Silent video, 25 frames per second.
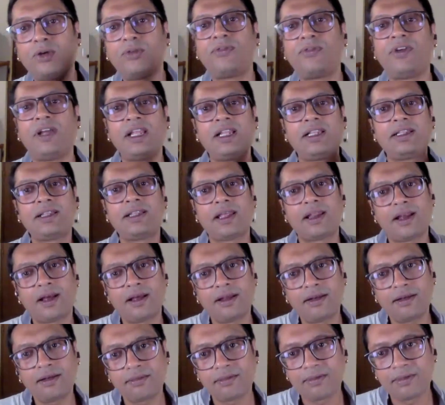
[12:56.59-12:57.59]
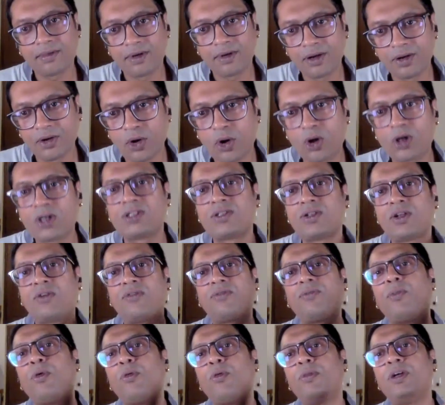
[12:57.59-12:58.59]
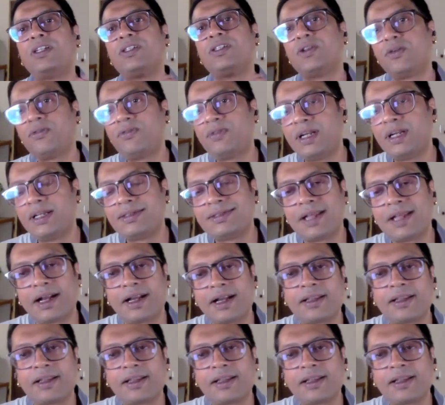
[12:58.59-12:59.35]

but without fail there are lots of moments of